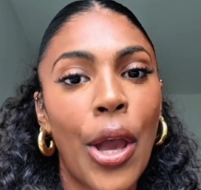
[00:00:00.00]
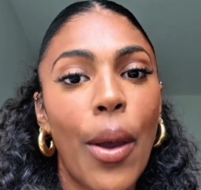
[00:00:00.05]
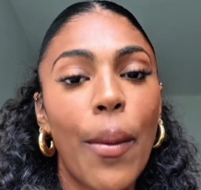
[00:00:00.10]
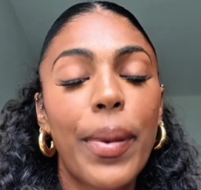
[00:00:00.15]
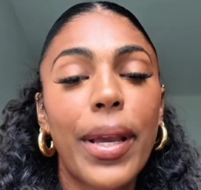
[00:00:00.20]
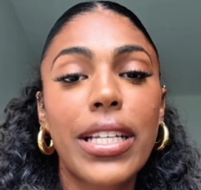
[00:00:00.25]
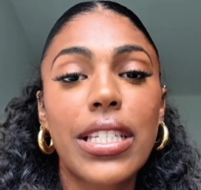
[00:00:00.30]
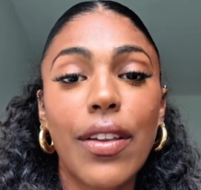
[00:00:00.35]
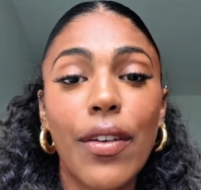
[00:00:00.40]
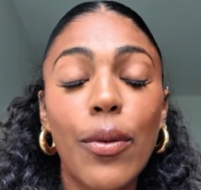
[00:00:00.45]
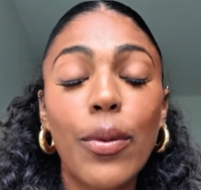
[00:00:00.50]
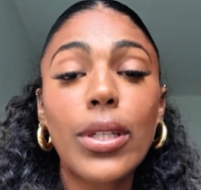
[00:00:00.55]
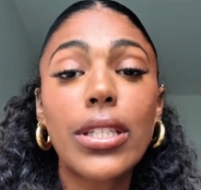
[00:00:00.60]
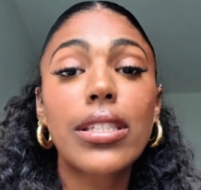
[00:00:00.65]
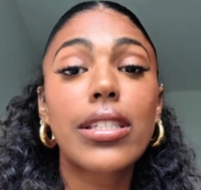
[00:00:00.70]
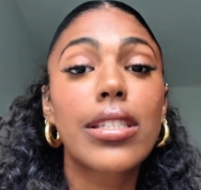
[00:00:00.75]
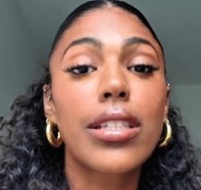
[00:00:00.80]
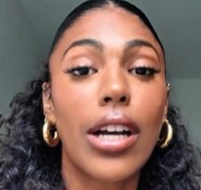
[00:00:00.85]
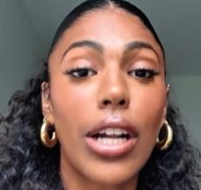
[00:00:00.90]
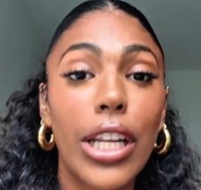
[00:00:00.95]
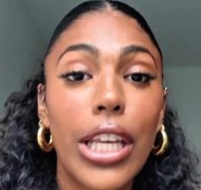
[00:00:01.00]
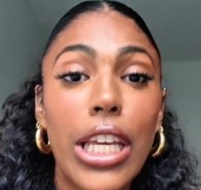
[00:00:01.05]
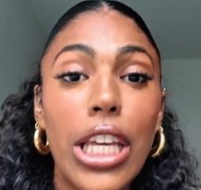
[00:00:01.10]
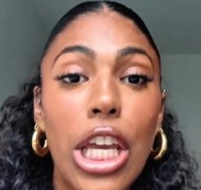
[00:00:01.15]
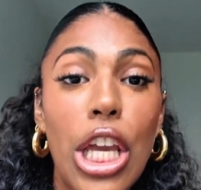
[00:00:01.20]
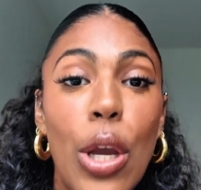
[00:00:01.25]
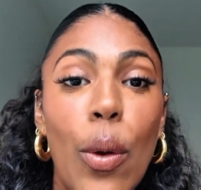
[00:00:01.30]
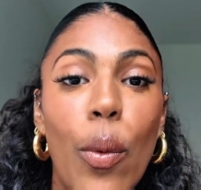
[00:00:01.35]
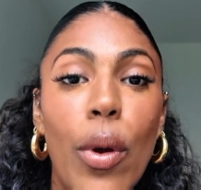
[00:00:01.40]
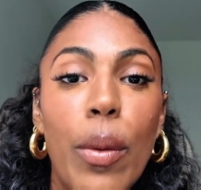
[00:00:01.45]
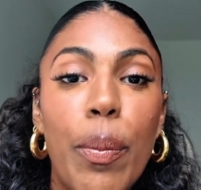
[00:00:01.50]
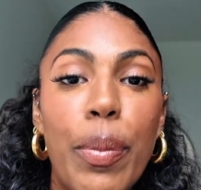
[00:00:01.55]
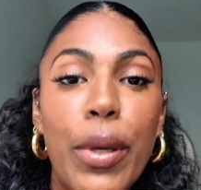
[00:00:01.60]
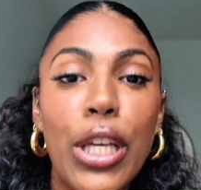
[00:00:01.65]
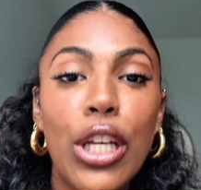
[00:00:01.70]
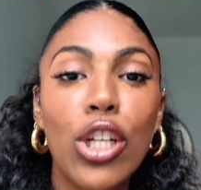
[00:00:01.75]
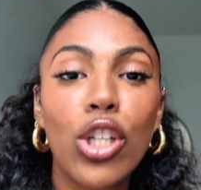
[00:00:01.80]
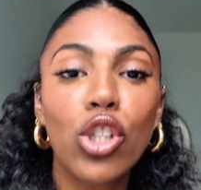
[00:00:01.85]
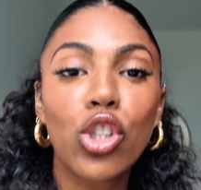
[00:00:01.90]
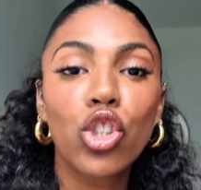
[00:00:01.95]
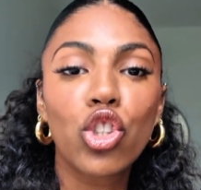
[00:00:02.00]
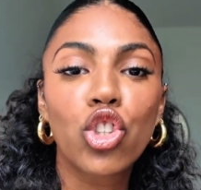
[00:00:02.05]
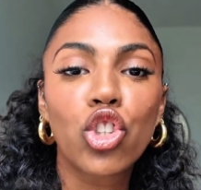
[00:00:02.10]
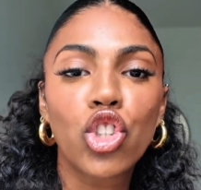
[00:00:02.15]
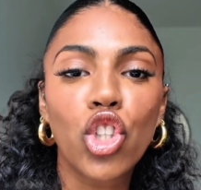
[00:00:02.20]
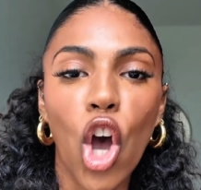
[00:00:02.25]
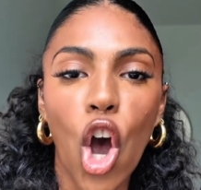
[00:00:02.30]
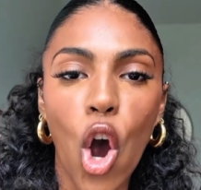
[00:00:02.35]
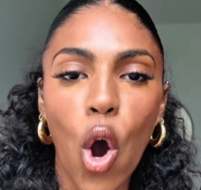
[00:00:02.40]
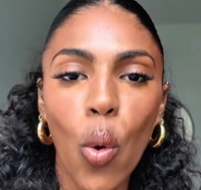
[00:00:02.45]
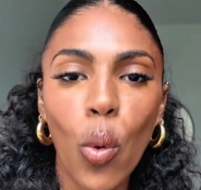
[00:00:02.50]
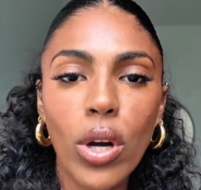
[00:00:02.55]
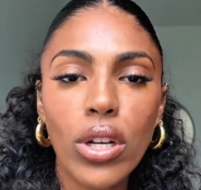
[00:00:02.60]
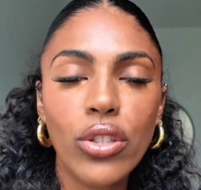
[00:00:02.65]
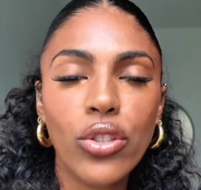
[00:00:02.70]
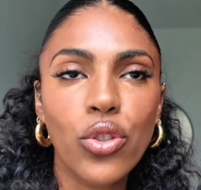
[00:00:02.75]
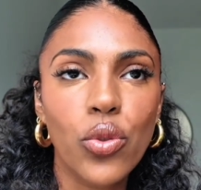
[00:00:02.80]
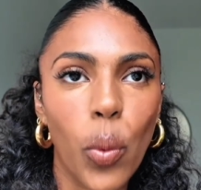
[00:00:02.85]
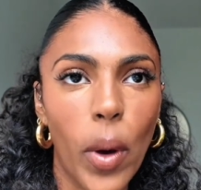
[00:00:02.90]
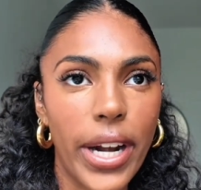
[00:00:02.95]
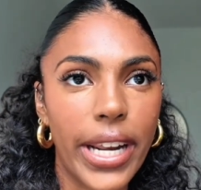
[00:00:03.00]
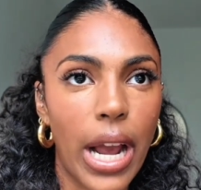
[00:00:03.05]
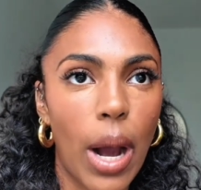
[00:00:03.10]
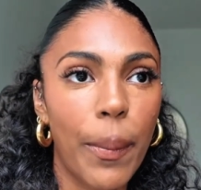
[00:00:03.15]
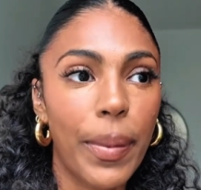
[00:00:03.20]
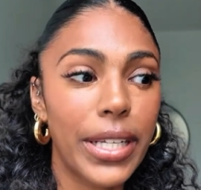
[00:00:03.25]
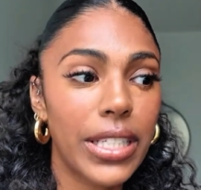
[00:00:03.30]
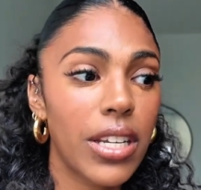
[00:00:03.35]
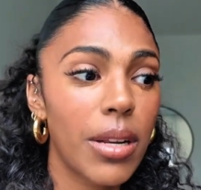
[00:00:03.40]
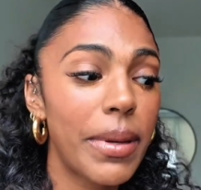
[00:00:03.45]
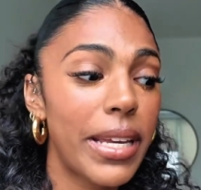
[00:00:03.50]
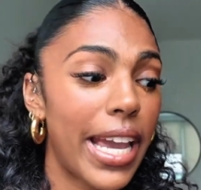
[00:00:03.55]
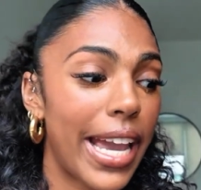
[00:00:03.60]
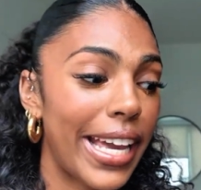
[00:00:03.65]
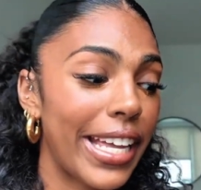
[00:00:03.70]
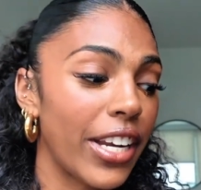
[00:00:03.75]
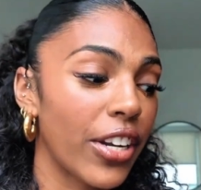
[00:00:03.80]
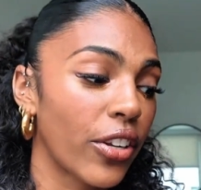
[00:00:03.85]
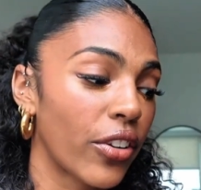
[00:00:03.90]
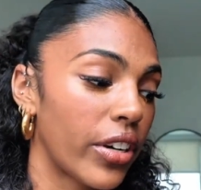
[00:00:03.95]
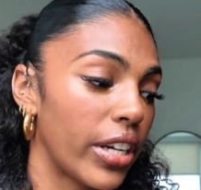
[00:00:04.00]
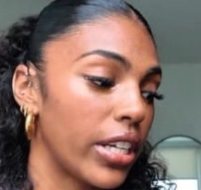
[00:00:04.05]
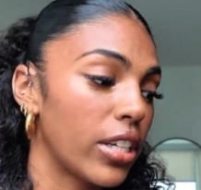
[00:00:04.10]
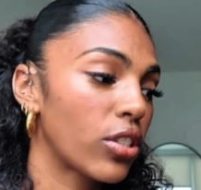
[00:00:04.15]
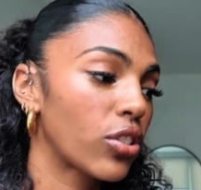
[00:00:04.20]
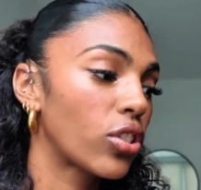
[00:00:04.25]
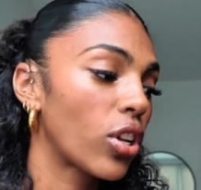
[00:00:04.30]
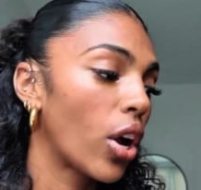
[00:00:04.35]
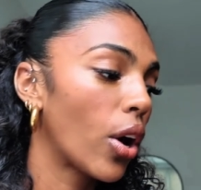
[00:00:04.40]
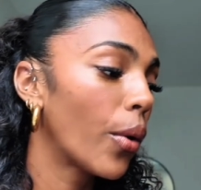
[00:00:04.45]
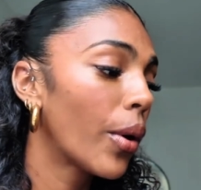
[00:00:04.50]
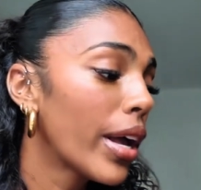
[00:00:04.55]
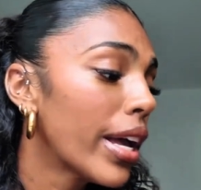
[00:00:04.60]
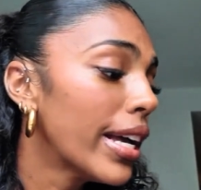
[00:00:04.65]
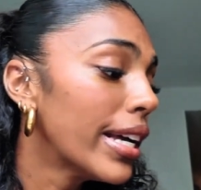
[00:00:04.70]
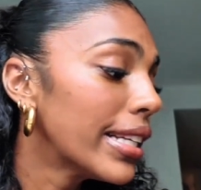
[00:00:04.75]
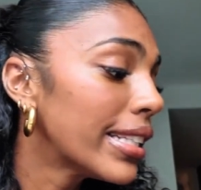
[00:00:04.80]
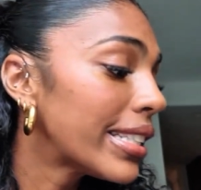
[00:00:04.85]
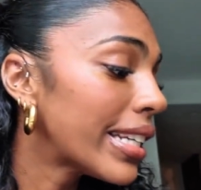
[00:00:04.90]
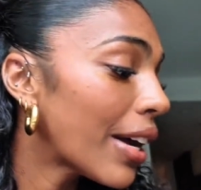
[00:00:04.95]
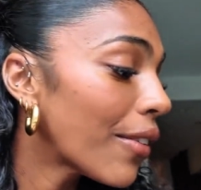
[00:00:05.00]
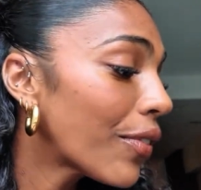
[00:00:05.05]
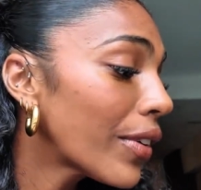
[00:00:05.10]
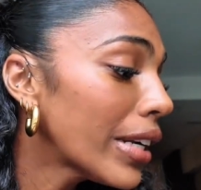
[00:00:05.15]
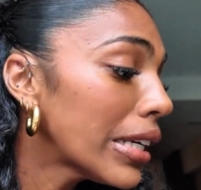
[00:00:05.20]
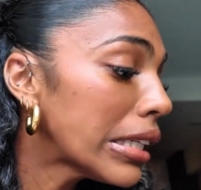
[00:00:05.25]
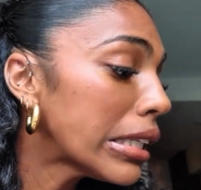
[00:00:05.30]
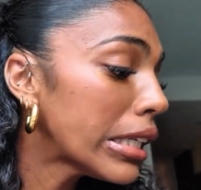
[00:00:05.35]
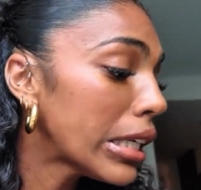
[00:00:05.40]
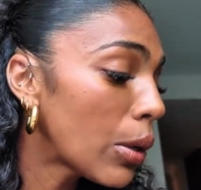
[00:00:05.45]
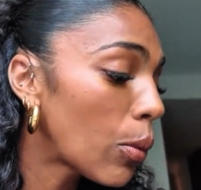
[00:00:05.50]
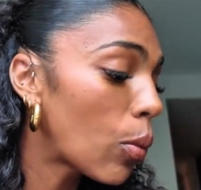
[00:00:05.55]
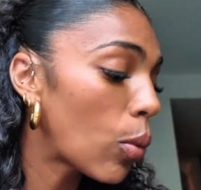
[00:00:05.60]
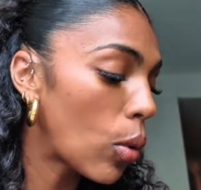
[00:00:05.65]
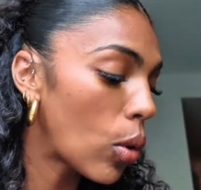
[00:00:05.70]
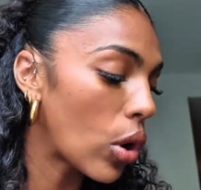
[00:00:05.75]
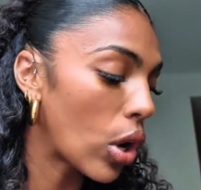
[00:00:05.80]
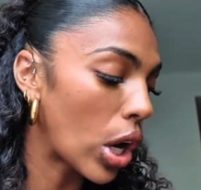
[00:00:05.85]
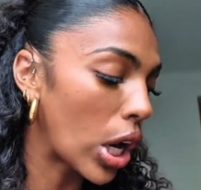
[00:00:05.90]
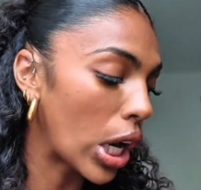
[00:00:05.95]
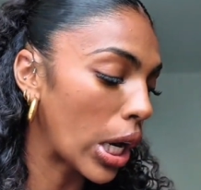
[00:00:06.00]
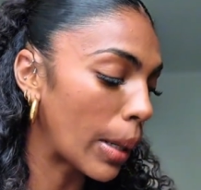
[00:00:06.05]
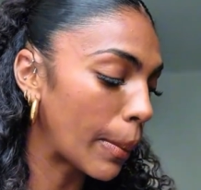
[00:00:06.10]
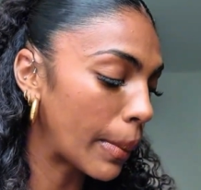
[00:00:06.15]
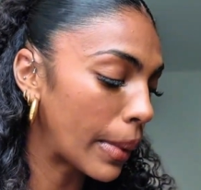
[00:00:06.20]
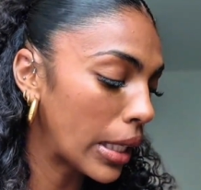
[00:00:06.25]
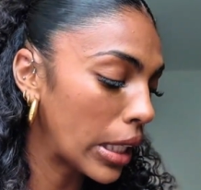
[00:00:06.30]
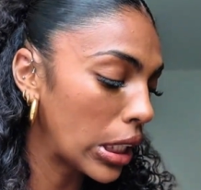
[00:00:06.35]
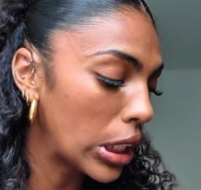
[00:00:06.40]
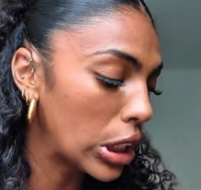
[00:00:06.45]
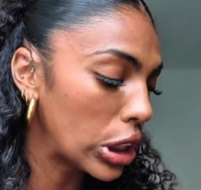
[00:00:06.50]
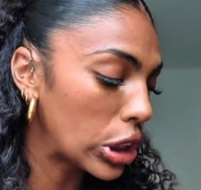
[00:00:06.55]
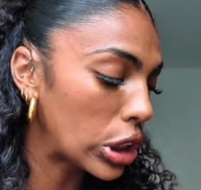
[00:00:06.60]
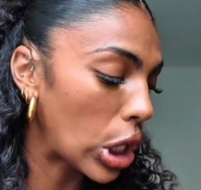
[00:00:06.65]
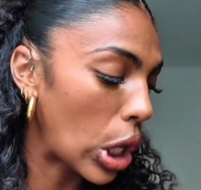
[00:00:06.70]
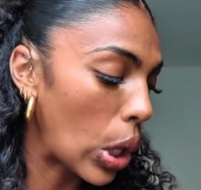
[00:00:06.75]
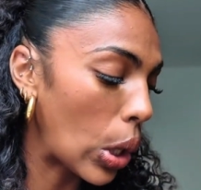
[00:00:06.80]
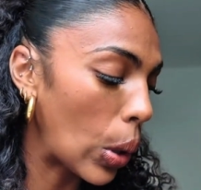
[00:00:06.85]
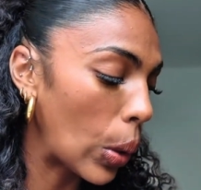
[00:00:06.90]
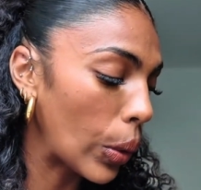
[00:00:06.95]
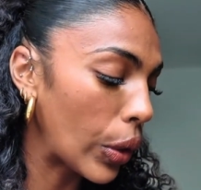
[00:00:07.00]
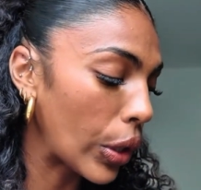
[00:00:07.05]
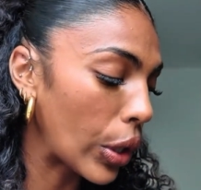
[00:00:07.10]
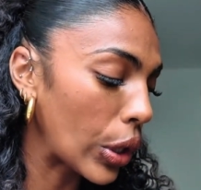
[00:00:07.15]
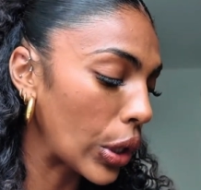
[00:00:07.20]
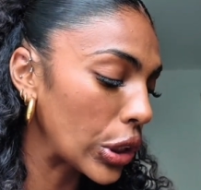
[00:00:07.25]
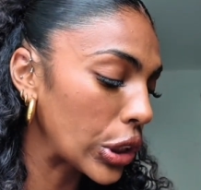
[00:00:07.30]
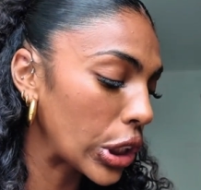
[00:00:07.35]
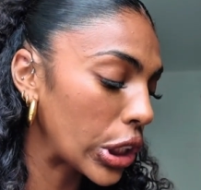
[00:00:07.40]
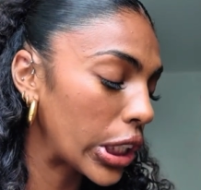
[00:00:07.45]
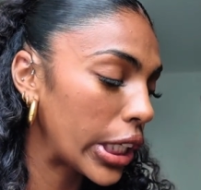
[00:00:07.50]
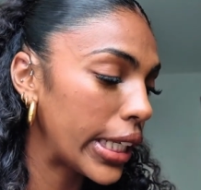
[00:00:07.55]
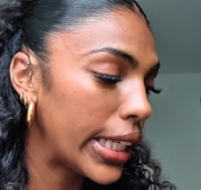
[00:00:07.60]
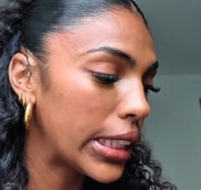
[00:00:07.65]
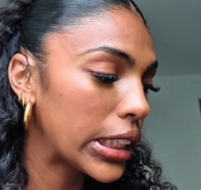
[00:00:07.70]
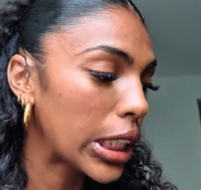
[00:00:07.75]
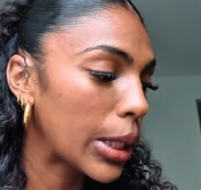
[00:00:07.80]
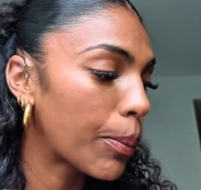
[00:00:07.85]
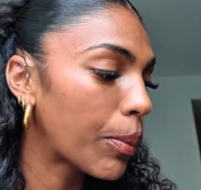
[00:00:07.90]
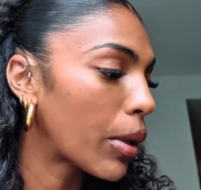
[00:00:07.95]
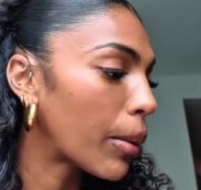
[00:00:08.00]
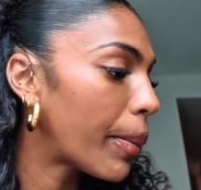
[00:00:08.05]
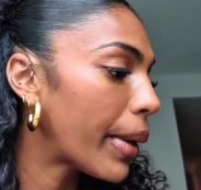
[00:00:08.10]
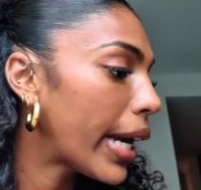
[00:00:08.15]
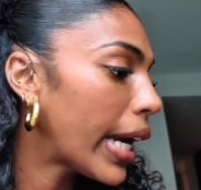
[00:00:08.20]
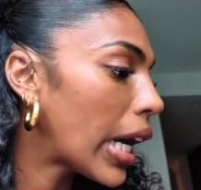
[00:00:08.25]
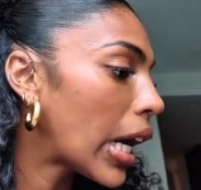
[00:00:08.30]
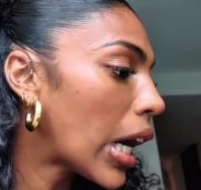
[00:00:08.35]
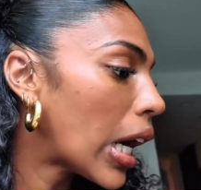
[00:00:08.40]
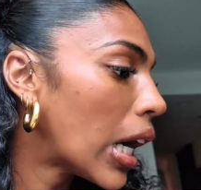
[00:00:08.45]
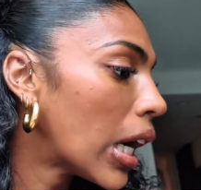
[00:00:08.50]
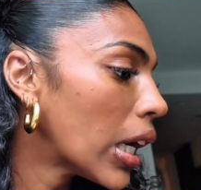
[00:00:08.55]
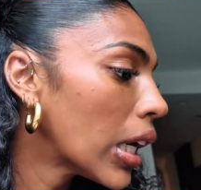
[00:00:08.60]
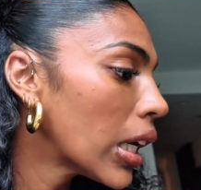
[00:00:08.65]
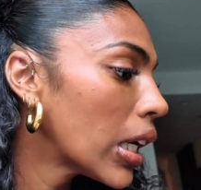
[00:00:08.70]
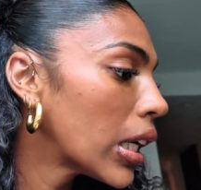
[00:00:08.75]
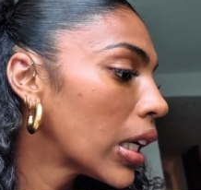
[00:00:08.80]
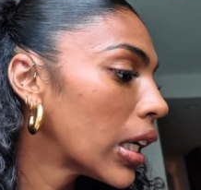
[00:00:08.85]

Because if it was sunny, it would be so sweaty out. But it's gonna be 80 degrees, so definitely warm. So the girls are gonna need to prepare.